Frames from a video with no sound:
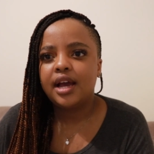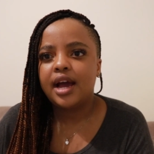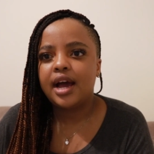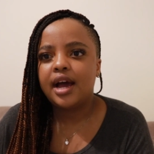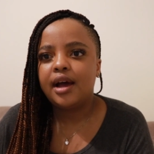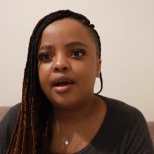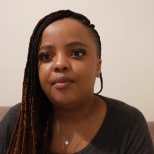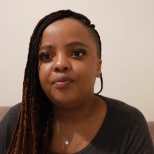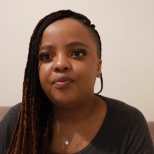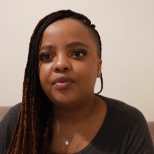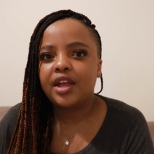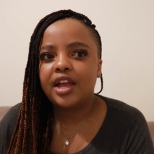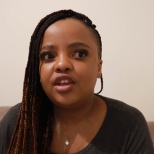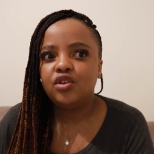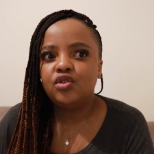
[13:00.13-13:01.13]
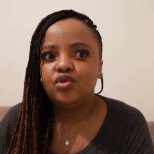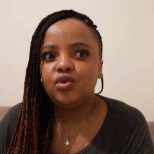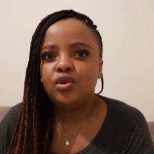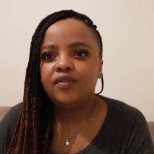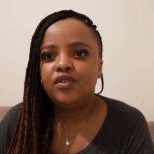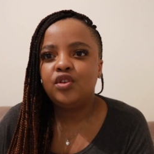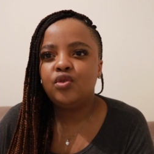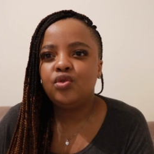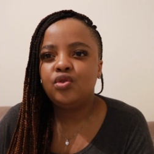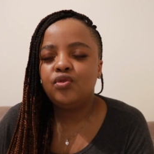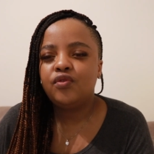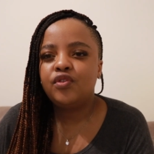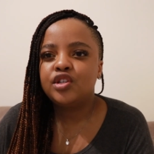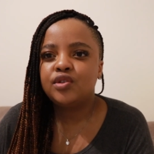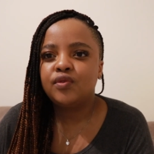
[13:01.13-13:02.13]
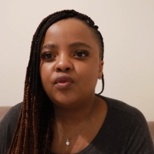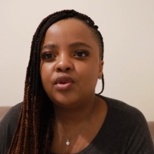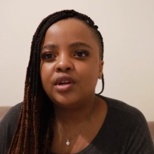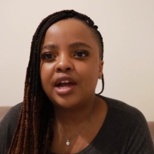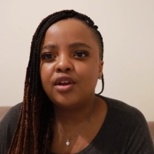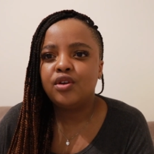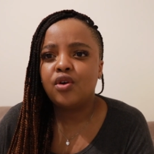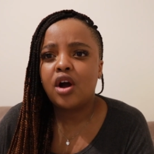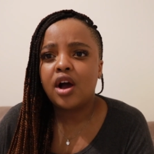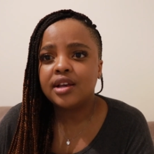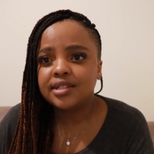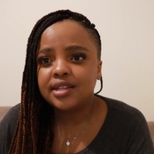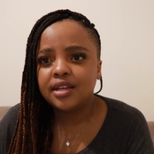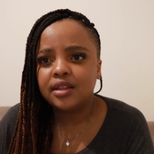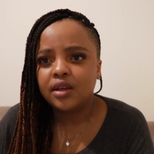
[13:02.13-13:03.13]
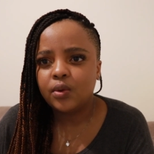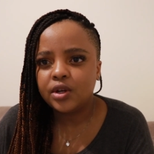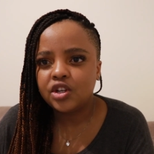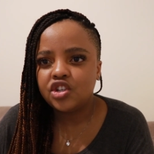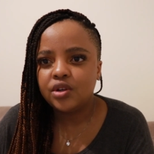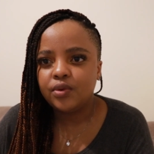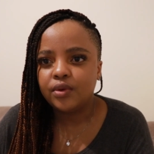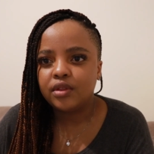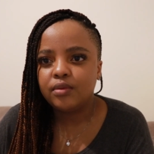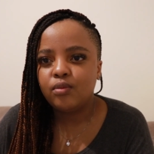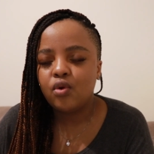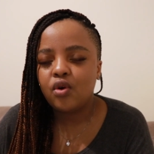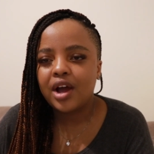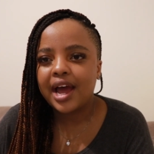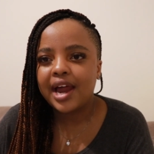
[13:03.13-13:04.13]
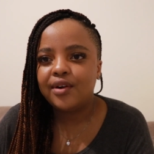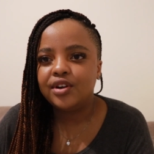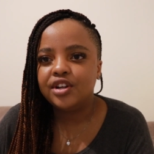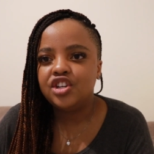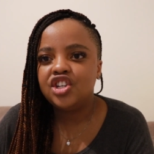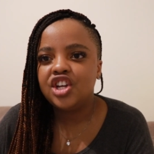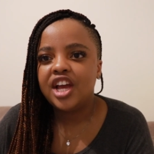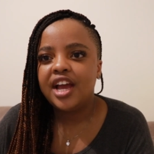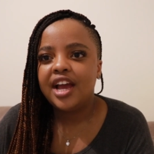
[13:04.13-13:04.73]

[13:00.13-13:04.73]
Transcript: um, and you do you, you, first of all now you're asking the question with more courage